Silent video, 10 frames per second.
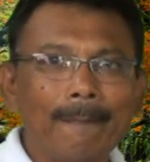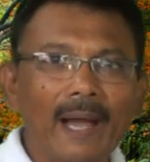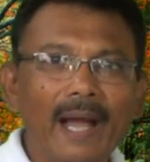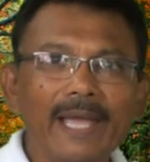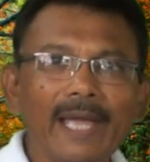
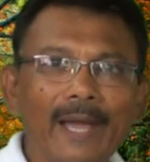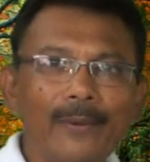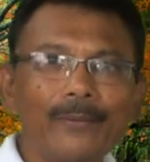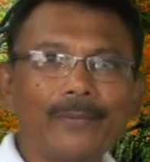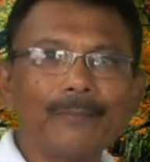I
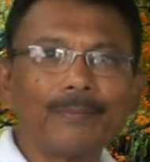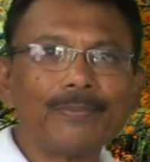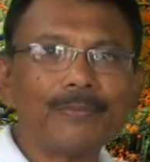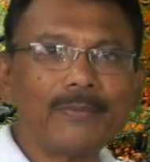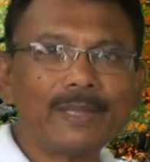have
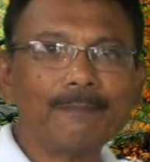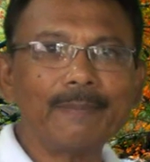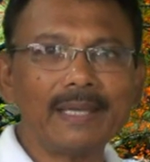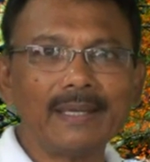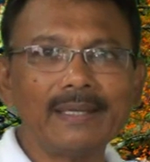with
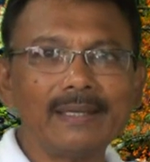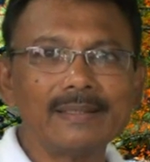me